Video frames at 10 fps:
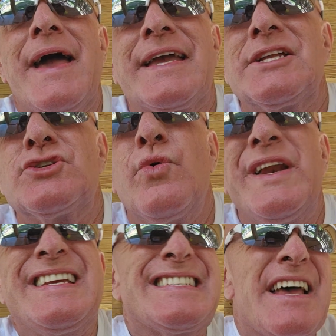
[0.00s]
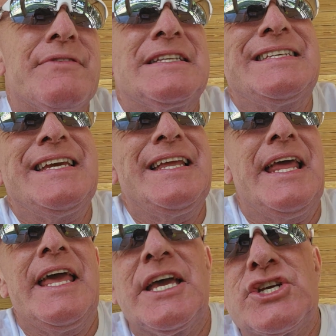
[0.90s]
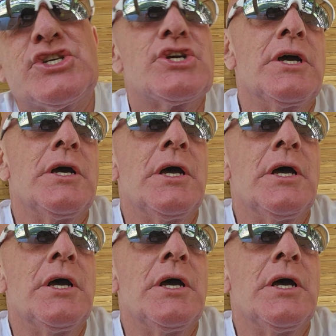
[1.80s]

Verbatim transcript: back in 2017-ish,